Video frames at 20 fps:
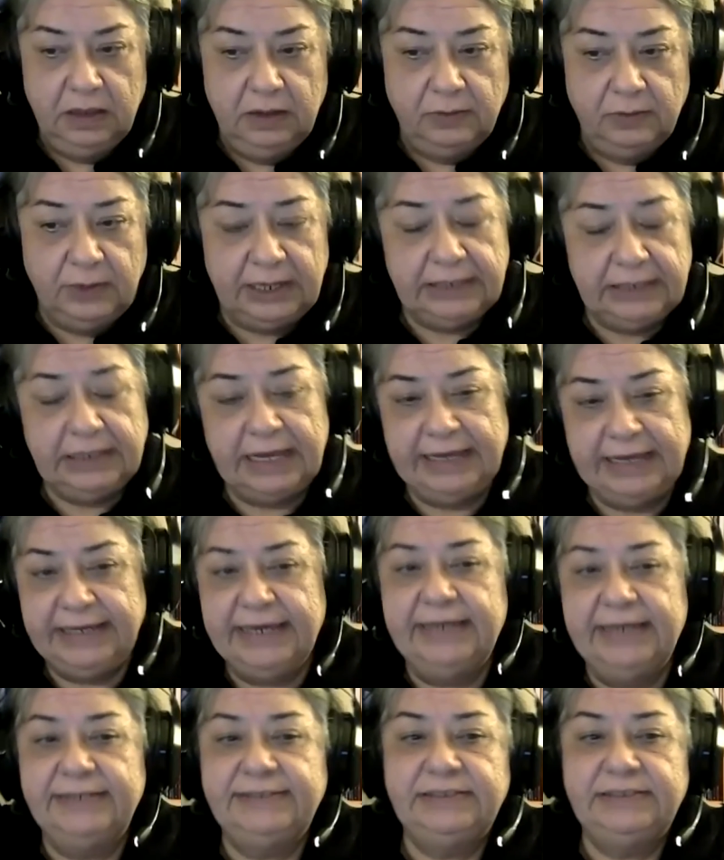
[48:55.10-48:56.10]
Well, I
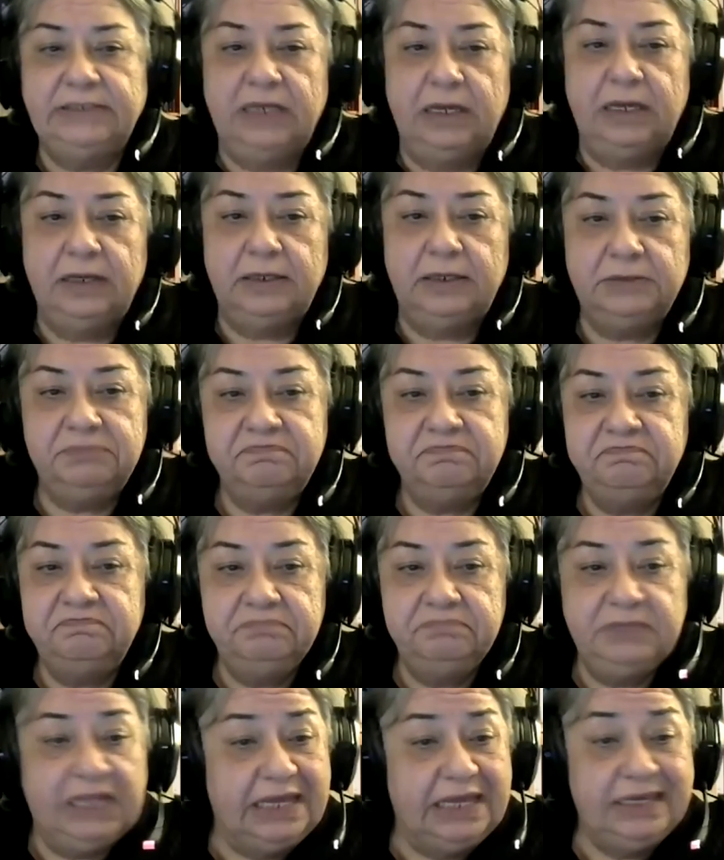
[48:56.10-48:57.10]
guess
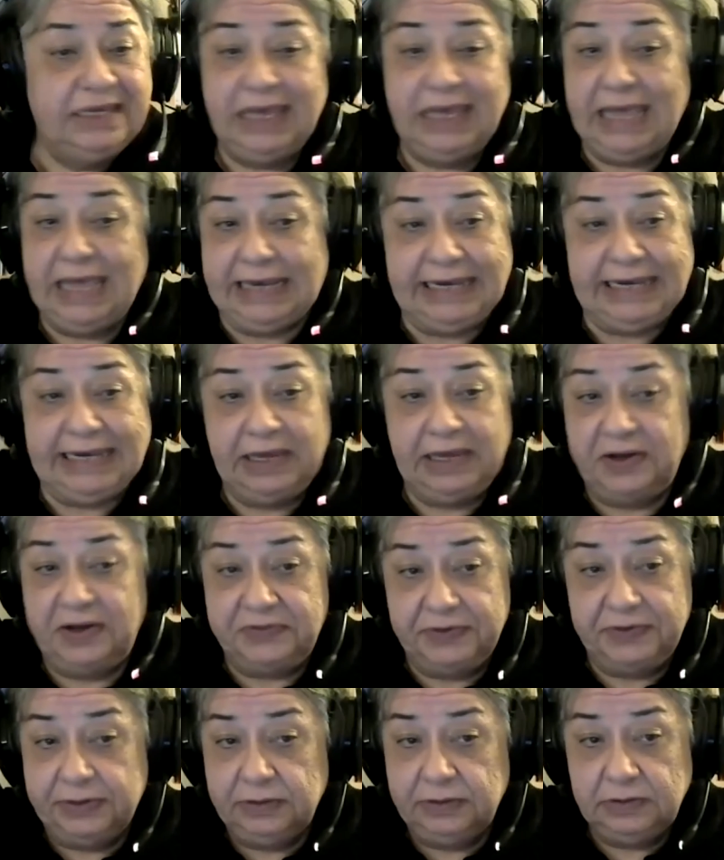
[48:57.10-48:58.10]
like any
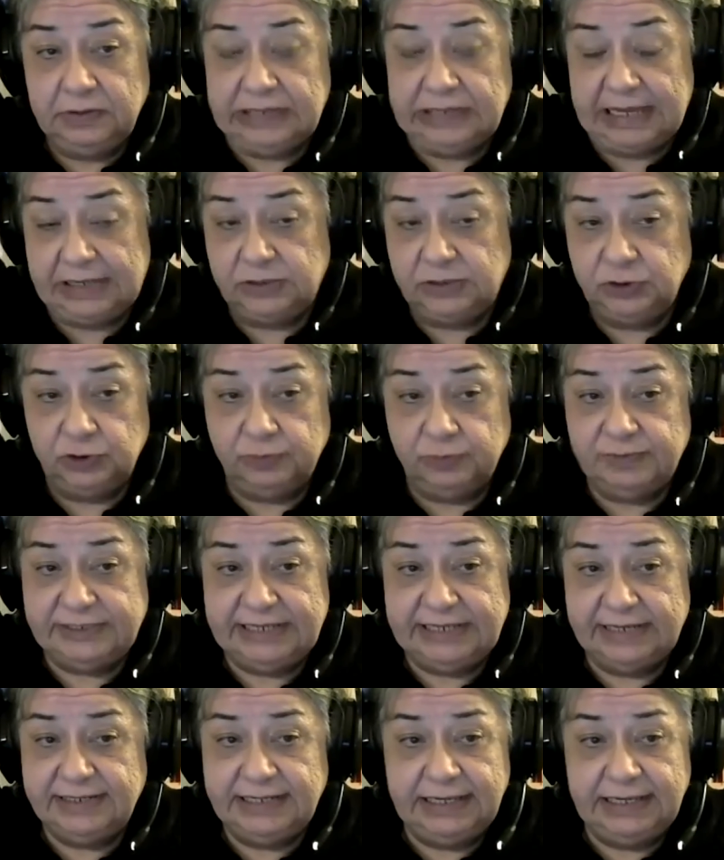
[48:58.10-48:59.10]
other classroom
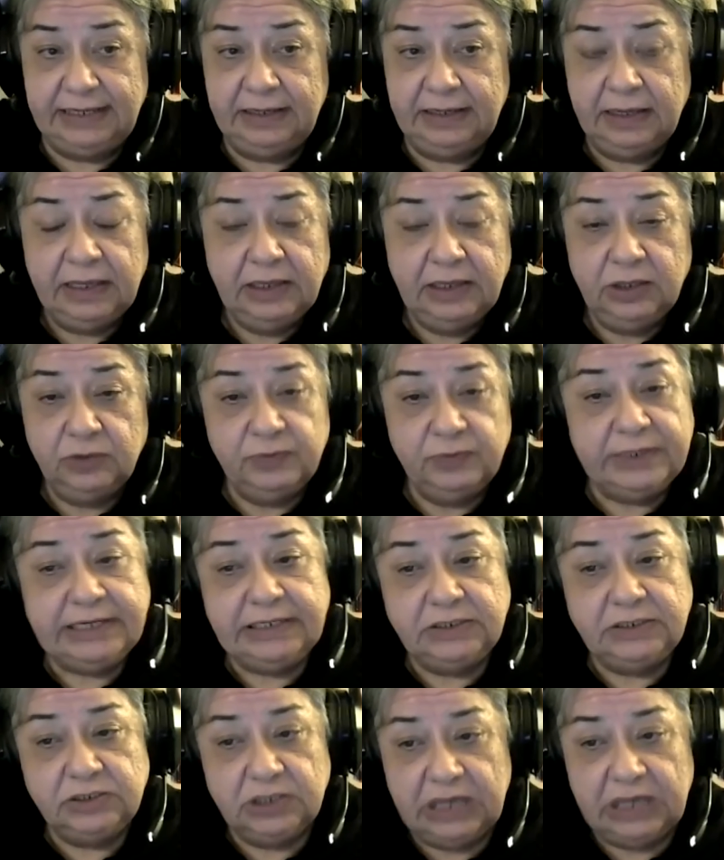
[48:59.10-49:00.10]
setting, we
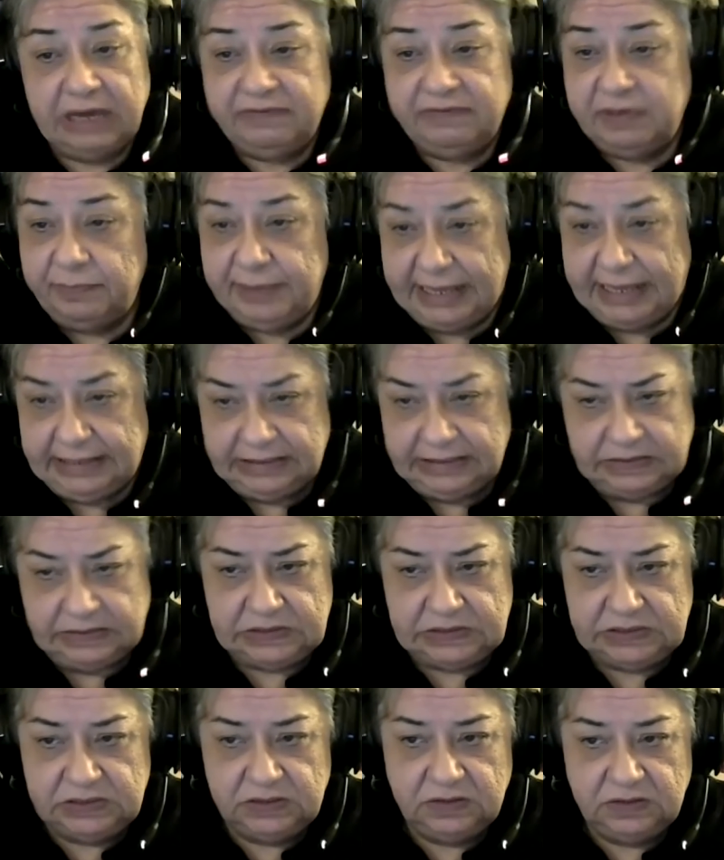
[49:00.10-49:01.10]
need to have a
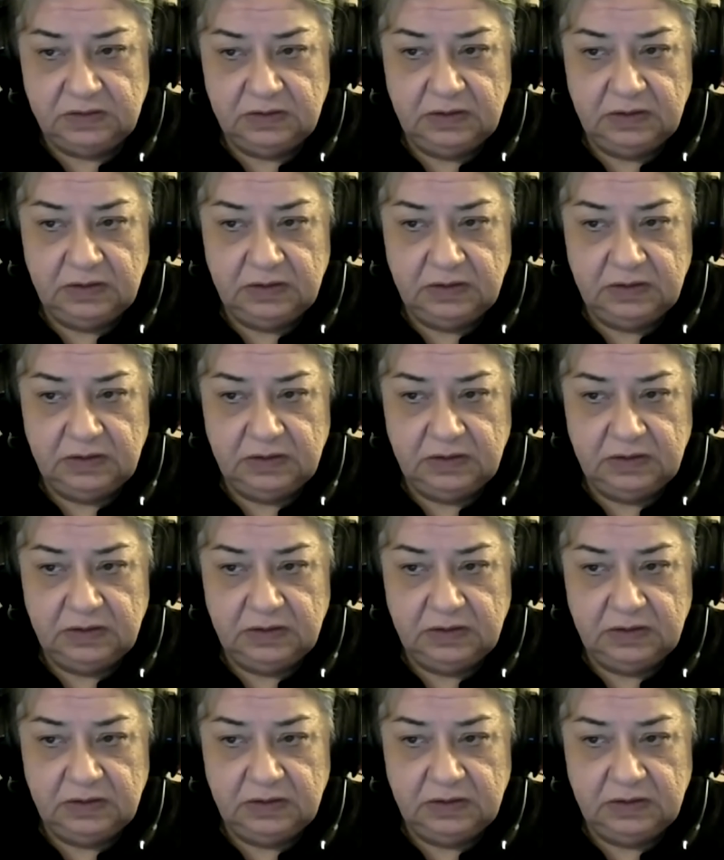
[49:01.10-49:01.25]
balance